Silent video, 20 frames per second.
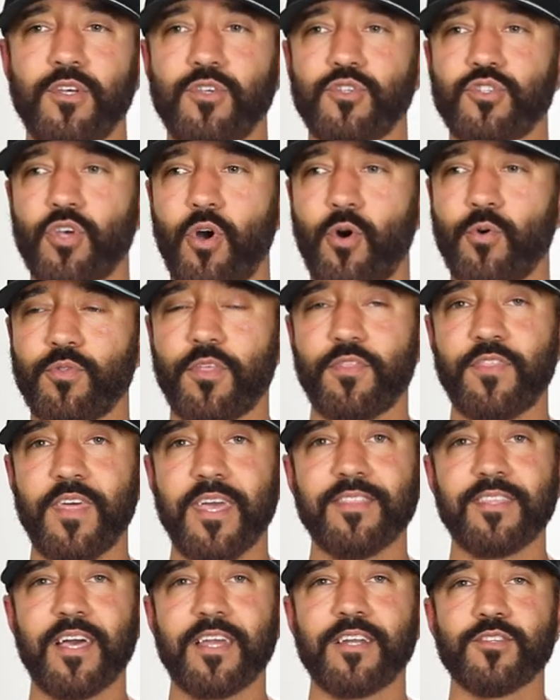So the
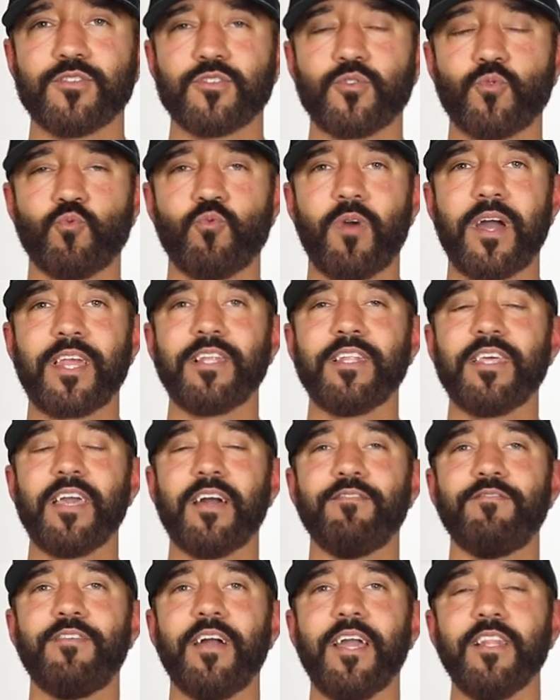thing that is readily
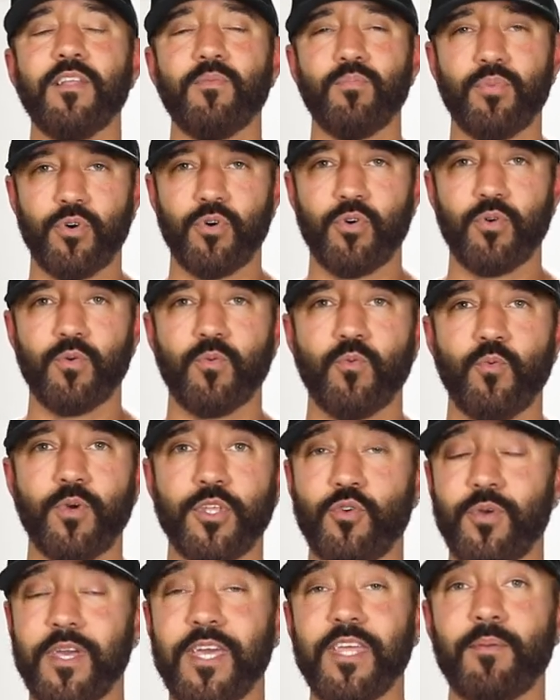available when
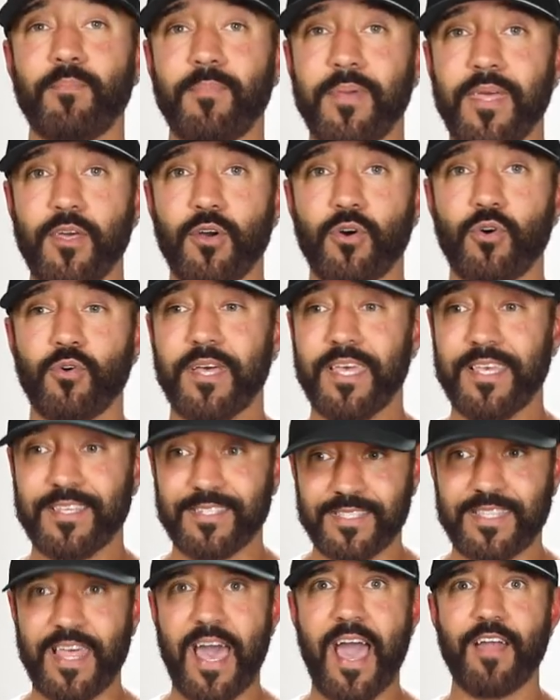you eat a meal
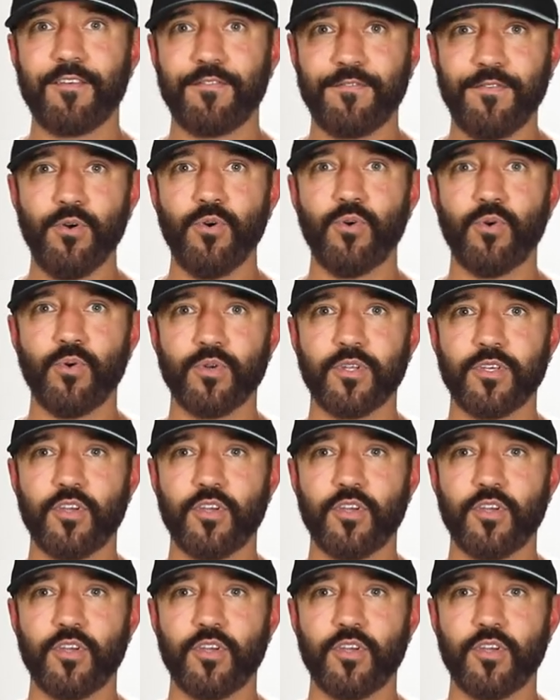is that food.